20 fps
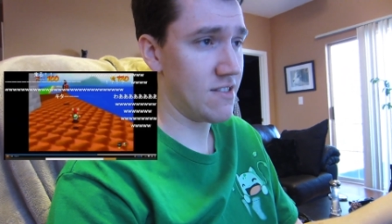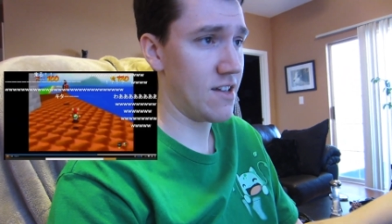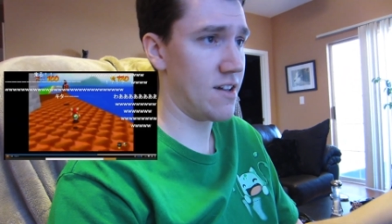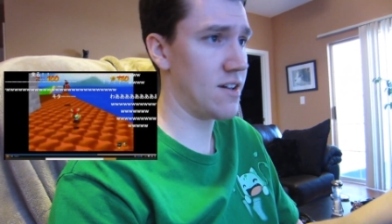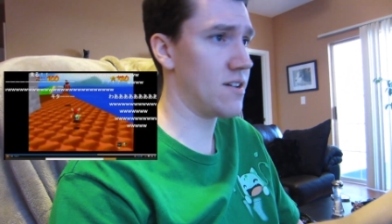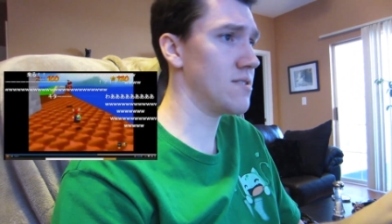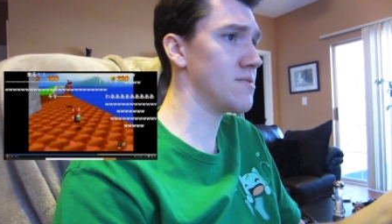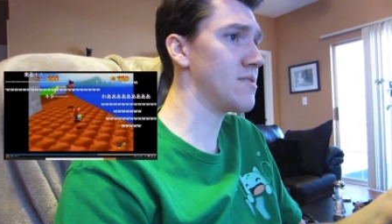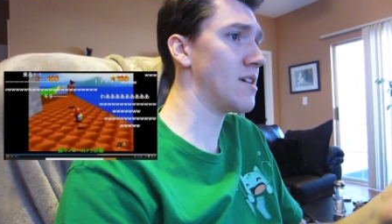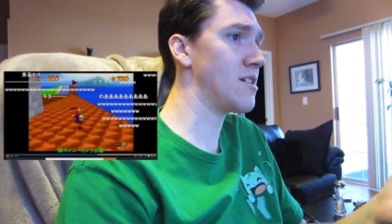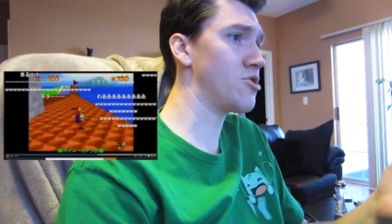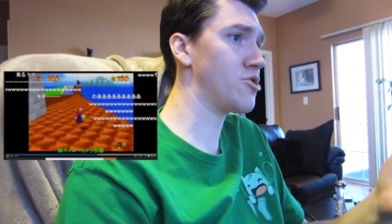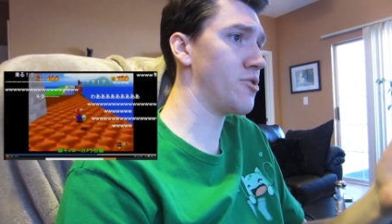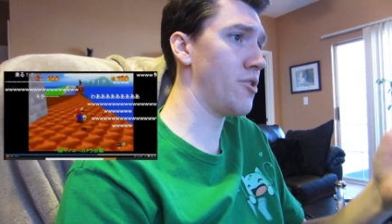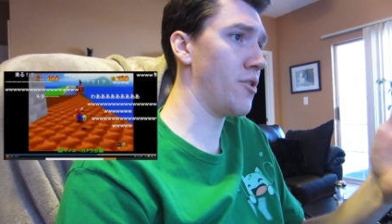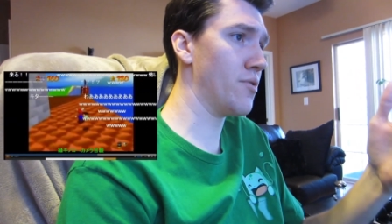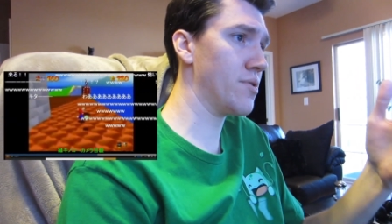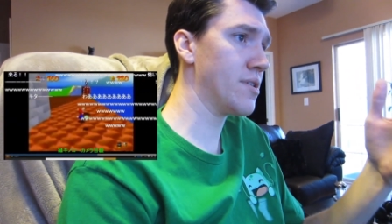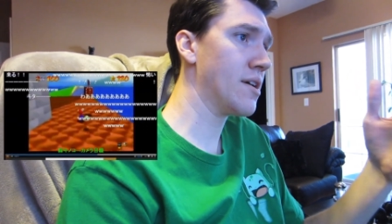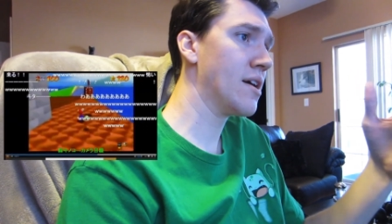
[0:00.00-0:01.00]
They, they
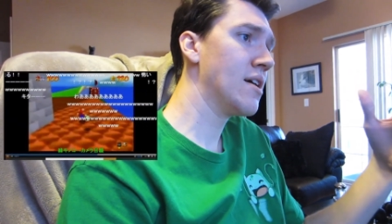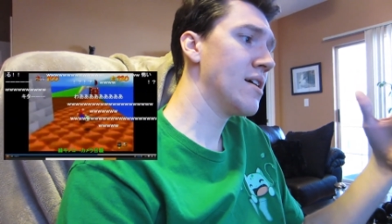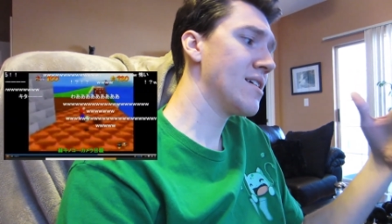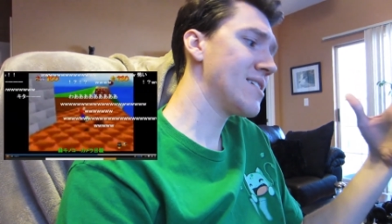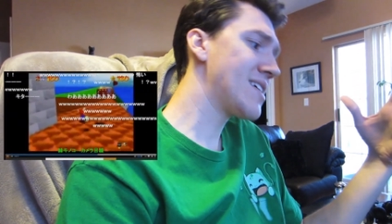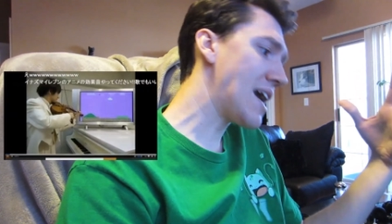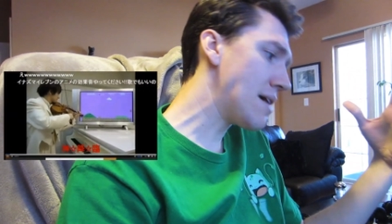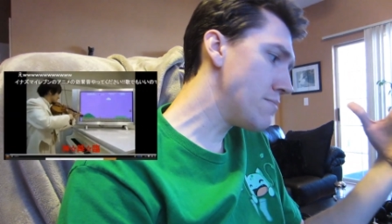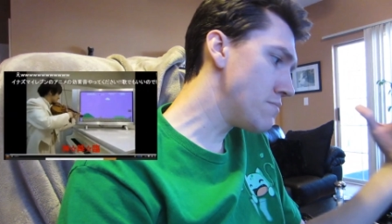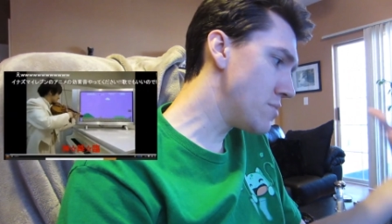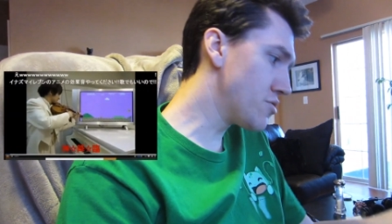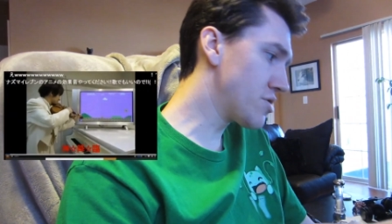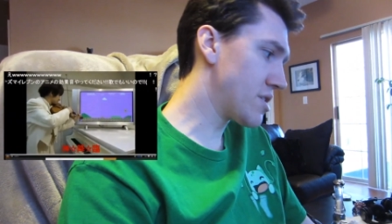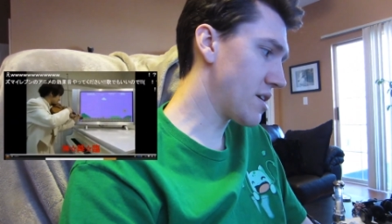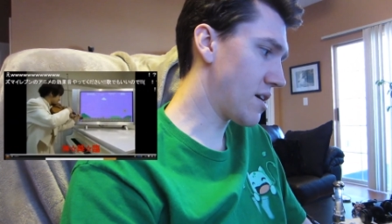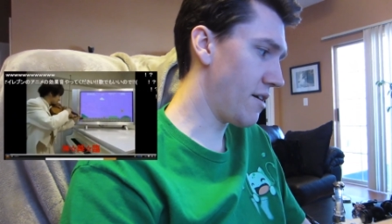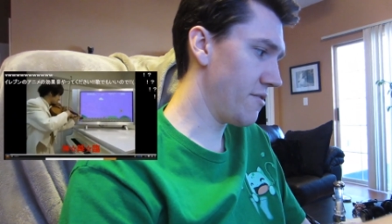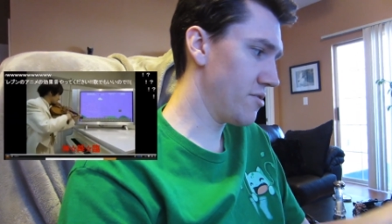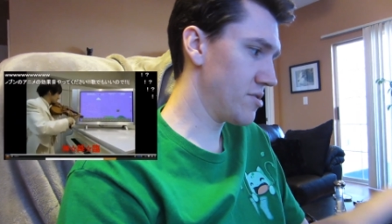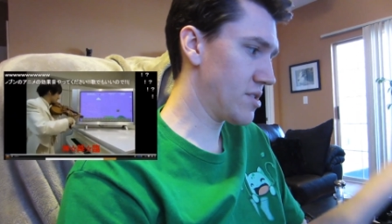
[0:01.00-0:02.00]
showed game
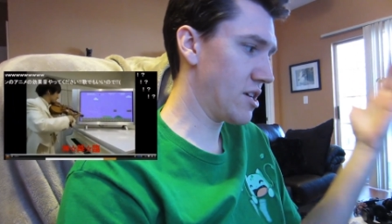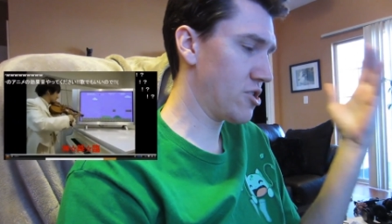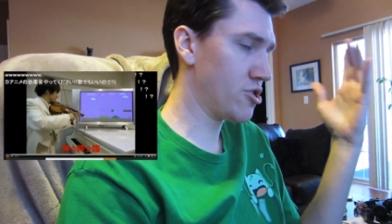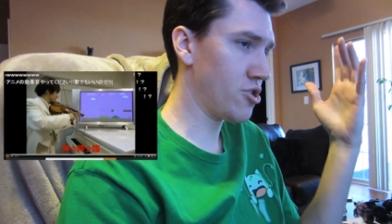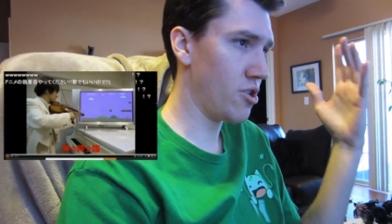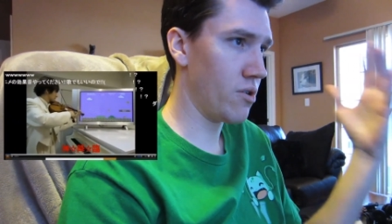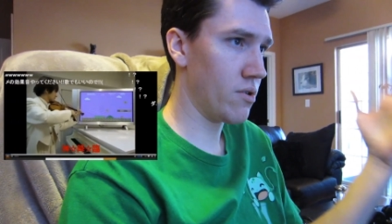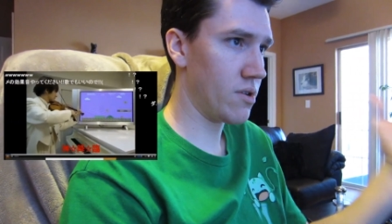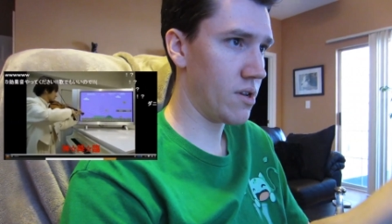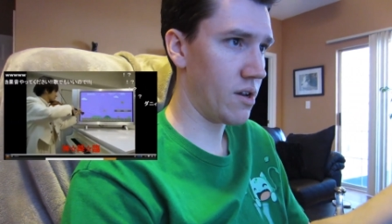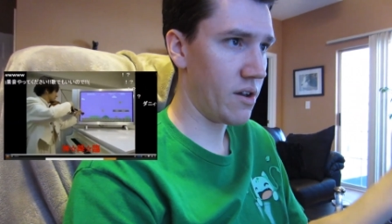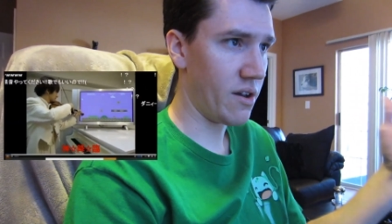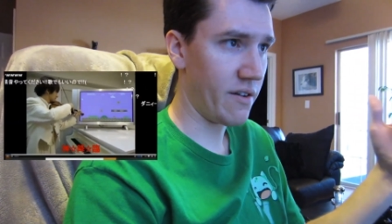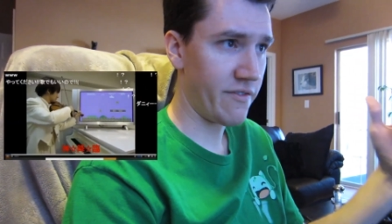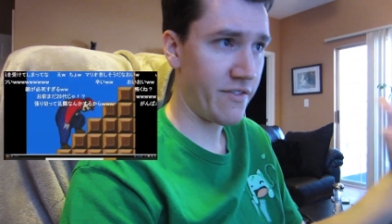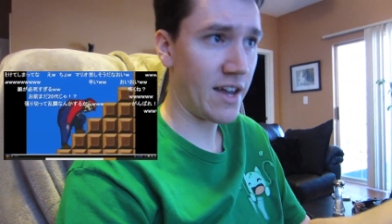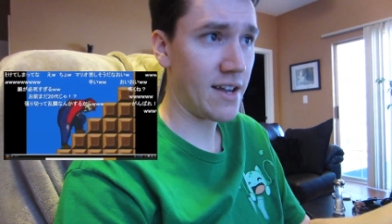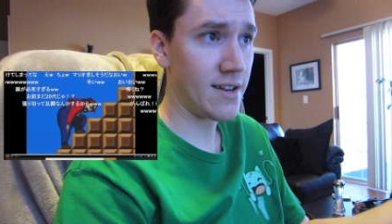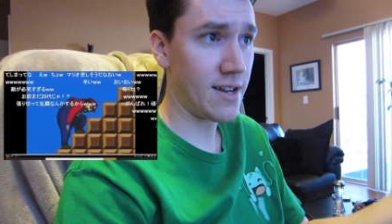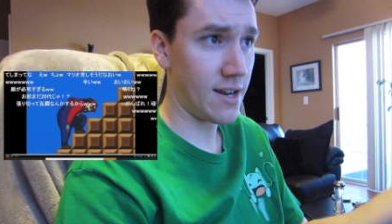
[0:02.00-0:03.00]
music covers. They showed a, a
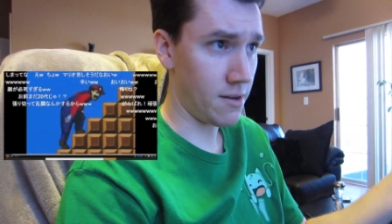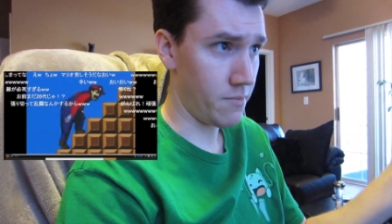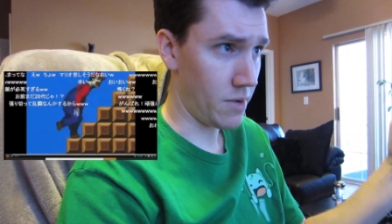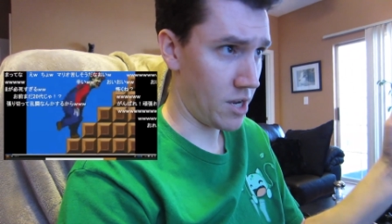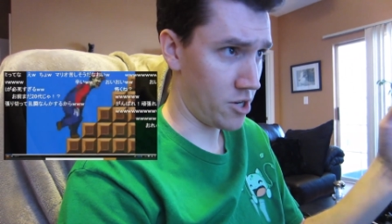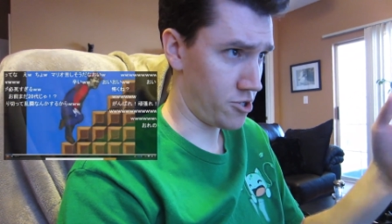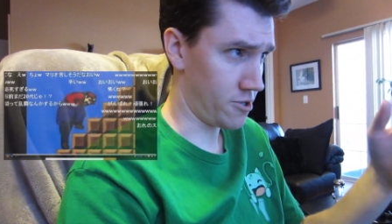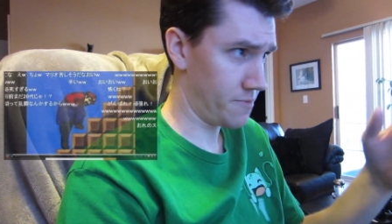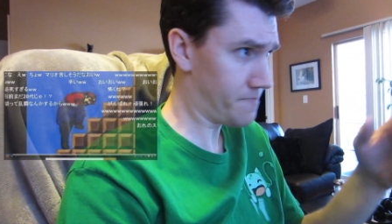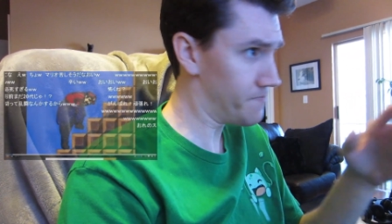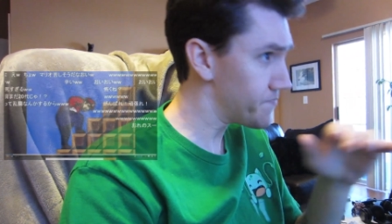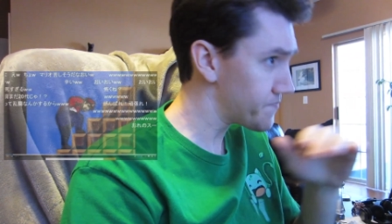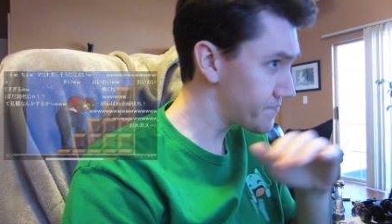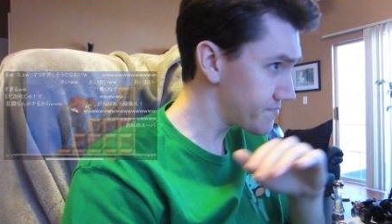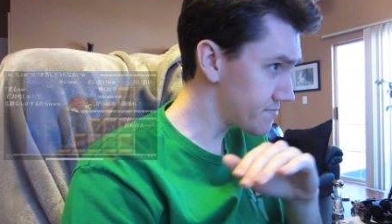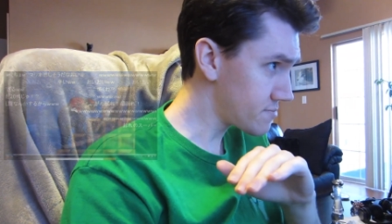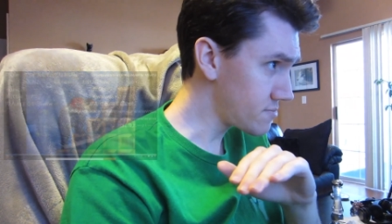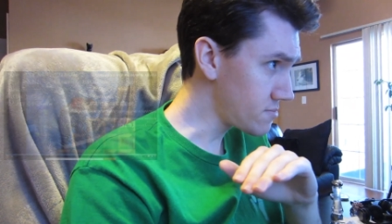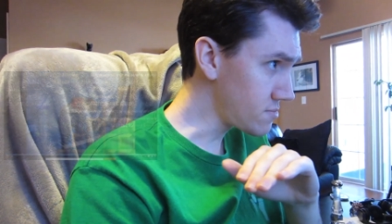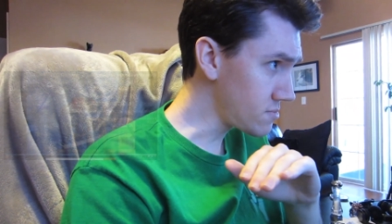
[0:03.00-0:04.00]
fan animation
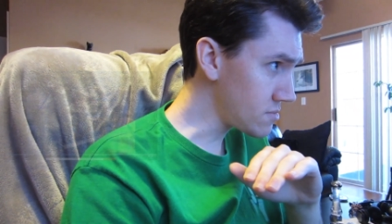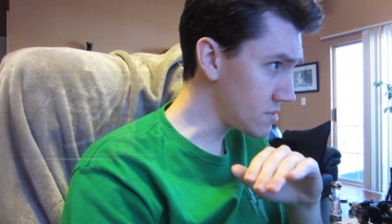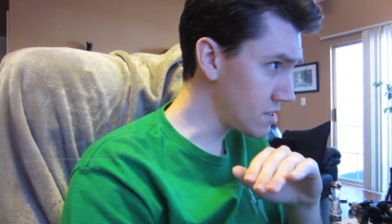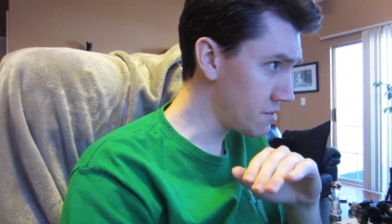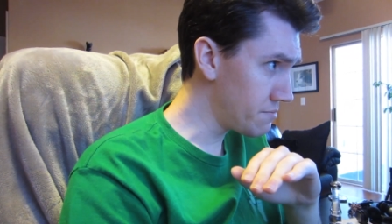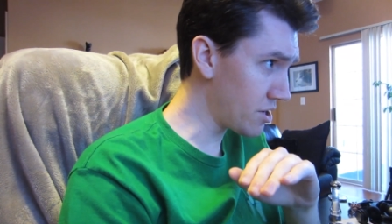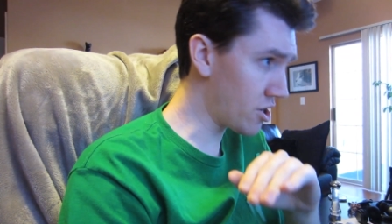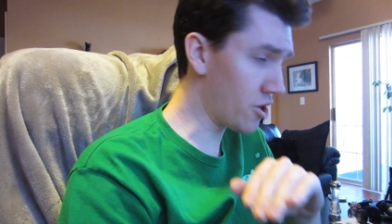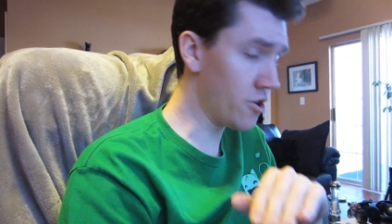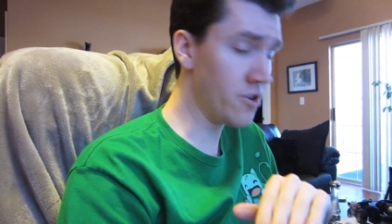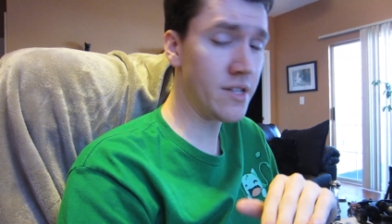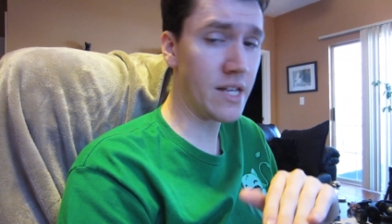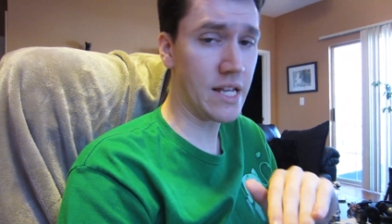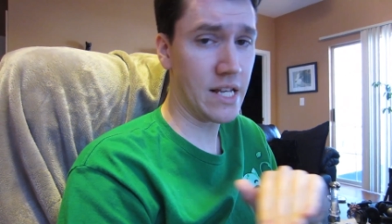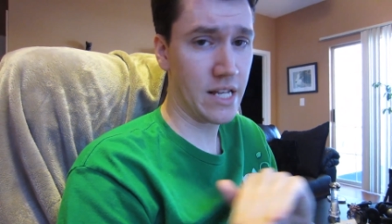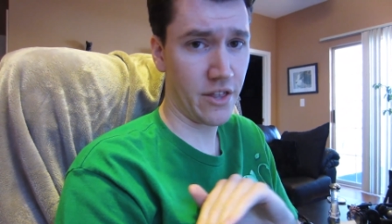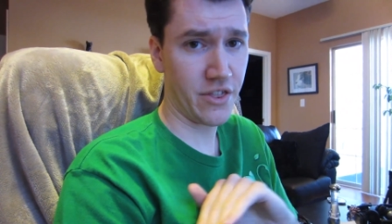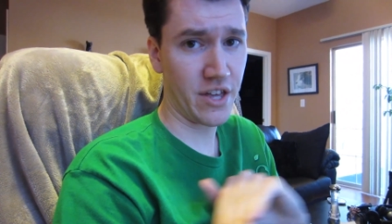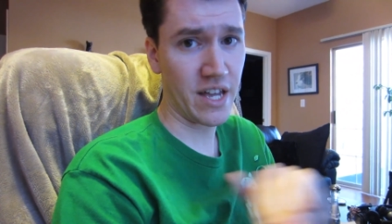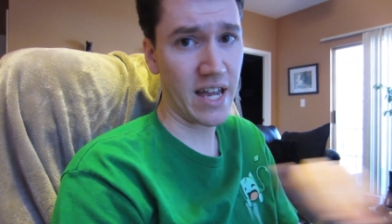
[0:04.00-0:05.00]
but currently
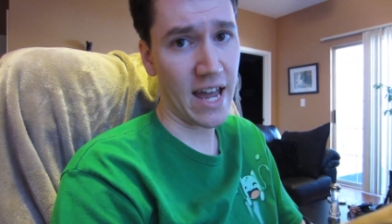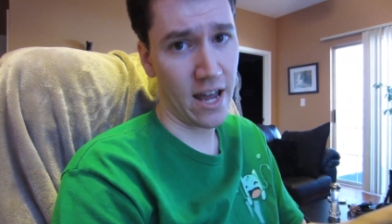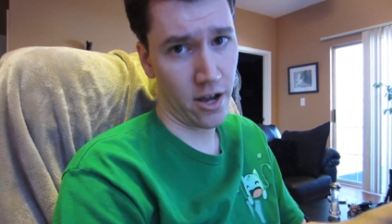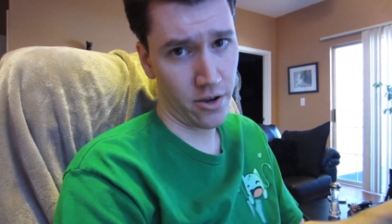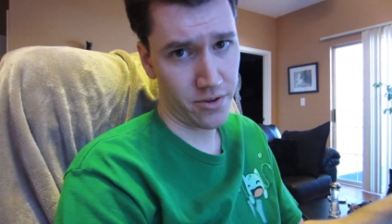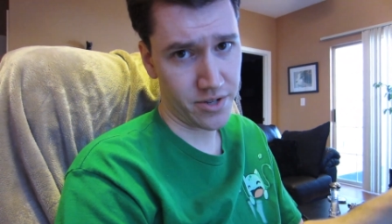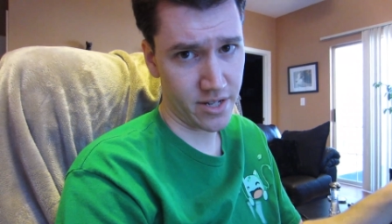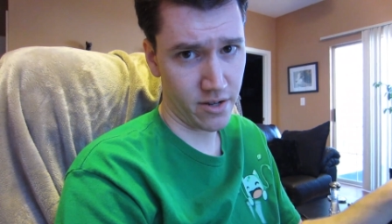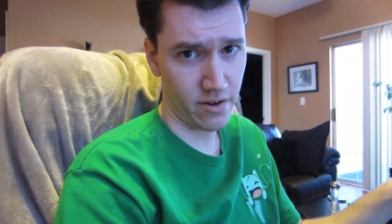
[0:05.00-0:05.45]
nothing else.